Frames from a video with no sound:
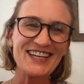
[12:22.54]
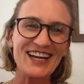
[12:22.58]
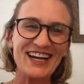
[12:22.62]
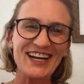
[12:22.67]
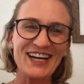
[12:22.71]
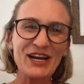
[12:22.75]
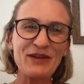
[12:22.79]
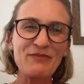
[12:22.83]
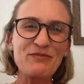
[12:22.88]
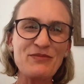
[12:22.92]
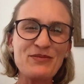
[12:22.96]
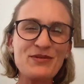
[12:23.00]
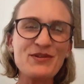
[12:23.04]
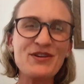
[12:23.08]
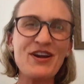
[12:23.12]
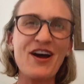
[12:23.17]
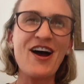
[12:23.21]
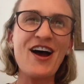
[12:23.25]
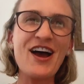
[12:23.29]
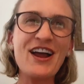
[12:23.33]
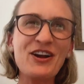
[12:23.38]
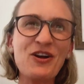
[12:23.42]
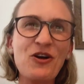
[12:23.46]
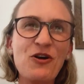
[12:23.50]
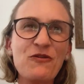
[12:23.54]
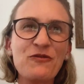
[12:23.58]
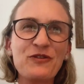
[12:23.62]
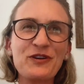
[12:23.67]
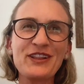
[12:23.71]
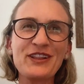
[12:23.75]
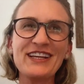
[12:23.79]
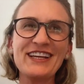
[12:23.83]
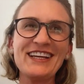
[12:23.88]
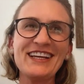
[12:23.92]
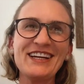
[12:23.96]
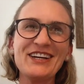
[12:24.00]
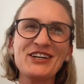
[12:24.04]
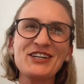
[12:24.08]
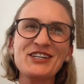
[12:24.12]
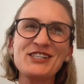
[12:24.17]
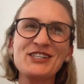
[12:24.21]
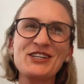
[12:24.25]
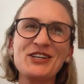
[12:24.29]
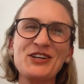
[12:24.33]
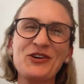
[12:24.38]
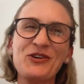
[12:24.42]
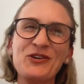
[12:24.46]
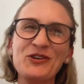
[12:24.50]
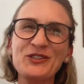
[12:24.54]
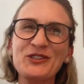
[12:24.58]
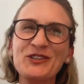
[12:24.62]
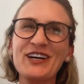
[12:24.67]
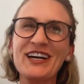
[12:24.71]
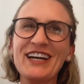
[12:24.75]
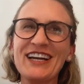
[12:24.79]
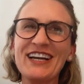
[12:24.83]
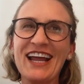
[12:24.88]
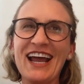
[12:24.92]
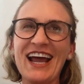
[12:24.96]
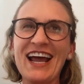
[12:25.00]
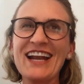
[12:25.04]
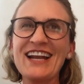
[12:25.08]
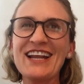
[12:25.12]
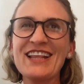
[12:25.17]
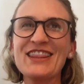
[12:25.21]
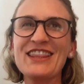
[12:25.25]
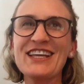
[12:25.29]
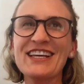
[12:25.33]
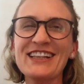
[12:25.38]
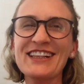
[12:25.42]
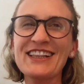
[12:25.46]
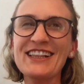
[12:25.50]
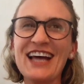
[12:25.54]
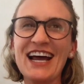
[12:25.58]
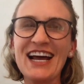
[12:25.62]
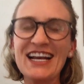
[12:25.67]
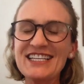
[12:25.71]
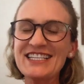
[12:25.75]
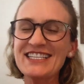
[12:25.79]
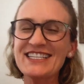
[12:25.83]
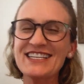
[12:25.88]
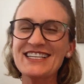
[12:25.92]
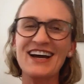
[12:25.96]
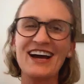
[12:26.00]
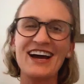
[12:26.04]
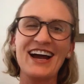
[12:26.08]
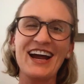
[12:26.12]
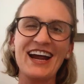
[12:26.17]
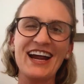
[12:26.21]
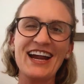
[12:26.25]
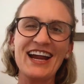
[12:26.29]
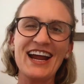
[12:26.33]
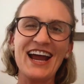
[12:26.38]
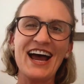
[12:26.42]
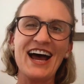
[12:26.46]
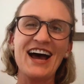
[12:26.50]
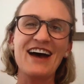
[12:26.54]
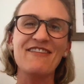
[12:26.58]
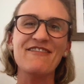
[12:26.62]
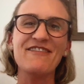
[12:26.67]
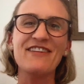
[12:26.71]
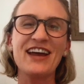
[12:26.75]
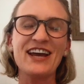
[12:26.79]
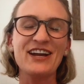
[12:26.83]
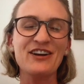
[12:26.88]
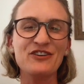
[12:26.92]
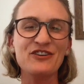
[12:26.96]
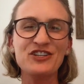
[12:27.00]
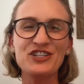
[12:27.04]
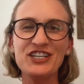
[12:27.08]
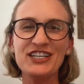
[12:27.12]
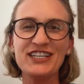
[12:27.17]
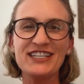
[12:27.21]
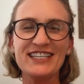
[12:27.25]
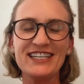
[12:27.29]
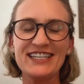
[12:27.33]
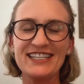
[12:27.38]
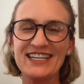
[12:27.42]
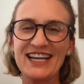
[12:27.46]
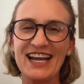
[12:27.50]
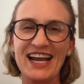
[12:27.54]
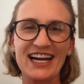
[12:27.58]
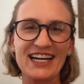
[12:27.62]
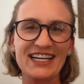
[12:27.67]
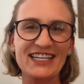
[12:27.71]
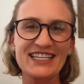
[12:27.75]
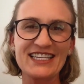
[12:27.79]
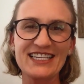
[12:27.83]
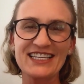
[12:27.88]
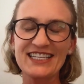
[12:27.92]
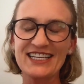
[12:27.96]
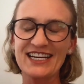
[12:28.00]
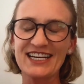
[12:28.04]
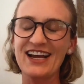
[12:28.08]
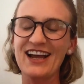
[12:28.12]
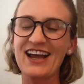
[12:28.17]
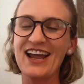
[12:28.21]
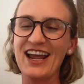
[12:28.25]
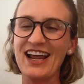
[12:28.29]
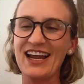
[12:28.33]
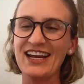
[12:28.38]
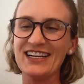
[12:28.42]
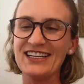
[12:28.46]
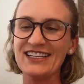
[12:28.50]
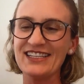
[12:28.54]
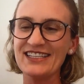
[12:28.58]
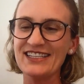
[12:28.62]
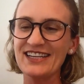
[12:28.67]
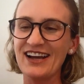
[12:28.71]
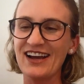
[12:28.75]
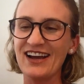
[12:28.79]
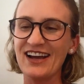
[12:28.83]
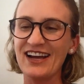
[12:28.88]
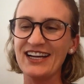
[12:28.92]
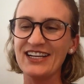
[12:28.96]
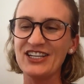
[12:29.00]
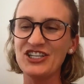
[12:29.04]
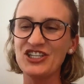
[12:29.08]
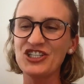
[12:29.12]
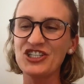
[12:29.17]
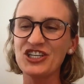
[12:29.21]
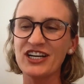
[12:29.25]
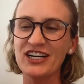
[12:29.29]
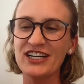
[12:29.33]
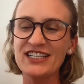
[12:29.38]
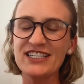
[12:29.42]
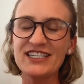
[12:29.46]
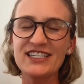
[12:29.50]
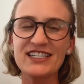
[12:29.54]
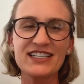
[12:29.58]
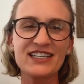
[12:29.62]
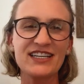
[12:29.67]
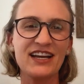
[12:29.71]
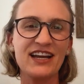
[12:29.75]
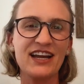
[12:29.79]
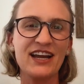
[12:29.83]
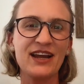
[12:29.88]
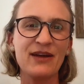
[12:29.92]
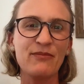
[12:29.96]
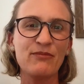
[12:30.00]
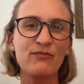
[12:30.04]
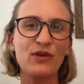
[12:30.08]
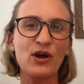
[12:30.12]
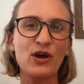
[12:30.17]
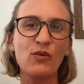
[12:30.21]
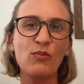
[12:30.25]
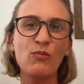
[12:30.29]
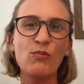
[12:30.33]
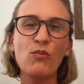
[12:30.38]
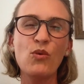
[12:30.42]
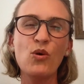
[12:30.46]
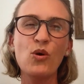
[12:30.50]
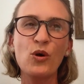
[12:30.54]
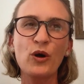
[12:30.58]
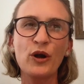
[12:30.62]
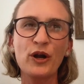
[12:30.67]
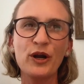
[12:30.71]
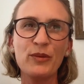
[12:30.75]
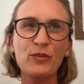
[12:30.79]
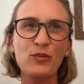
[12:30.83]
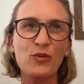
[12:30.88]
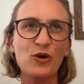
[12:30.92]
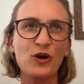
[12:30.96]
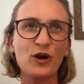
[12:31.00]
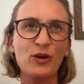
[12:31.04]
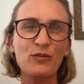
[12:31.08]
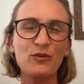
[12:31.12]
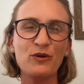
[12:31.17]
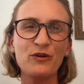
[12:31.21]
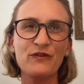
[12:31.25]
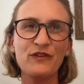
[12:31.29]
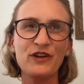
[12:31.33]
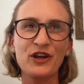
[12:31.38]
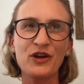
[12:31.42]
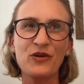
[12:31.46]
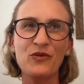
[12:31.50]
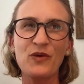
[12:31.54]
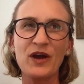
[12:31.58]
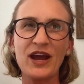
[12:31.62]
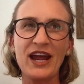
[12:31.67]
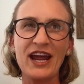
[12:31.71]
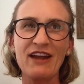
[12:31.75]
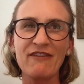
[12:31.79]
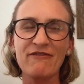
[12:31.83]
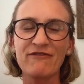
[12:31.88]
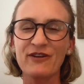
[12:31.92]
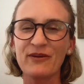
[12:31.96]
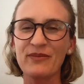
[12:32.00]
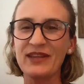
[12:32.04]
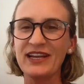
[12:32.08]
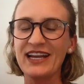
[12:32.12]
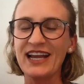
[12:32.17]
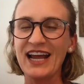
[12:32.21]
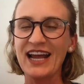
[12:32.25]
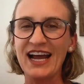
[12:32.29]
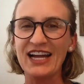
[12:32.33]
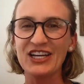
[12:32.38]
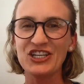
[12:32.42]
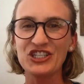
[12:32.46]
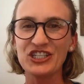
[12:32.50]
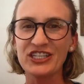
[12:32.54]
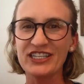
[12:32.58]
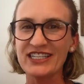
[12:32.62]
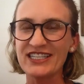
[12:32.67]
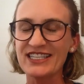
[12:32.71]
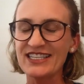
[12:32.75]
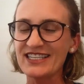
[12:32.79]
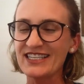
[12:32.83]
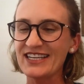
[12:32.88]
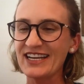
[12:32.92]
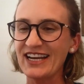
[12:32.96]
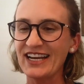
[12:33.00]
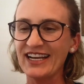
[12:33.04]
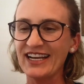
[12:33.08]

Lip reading: And I'm not, over the years, the older I get, the less I have energy to text. And I just am more and more moving away from the gadgets.